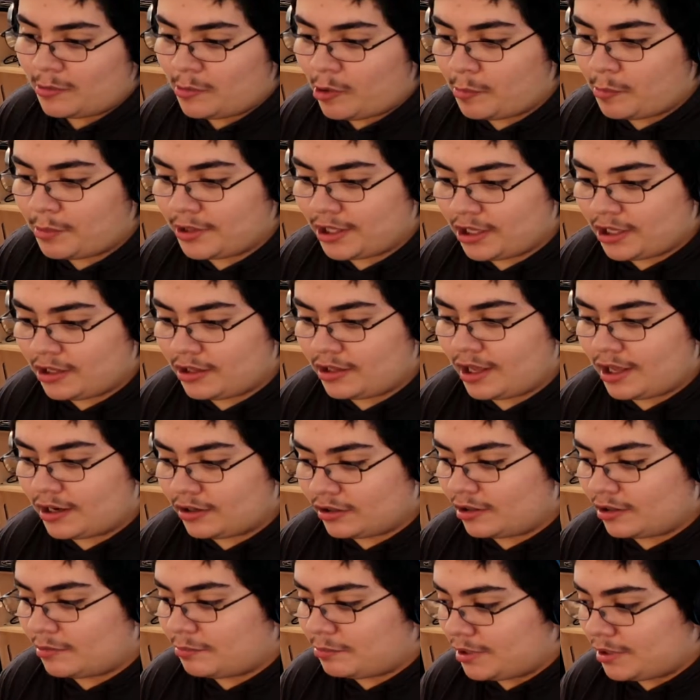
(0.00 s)
I'm hoping he
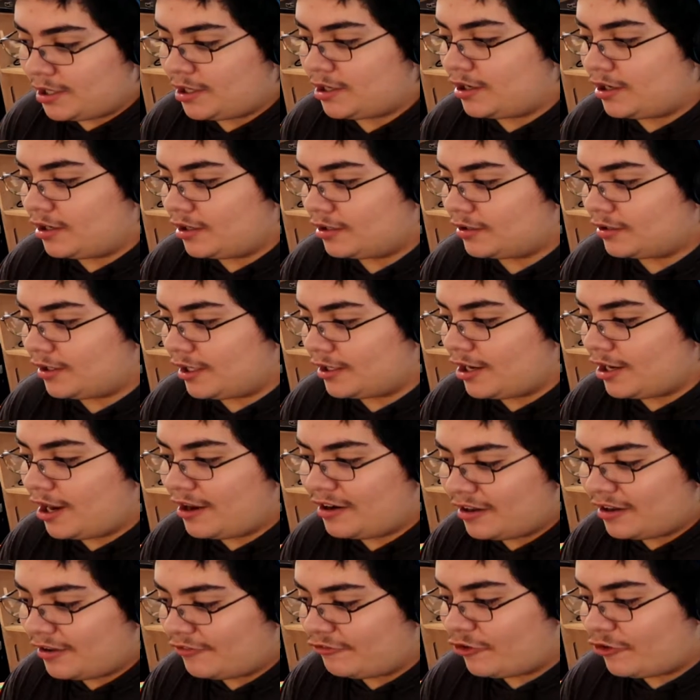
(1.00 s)
ends up being like not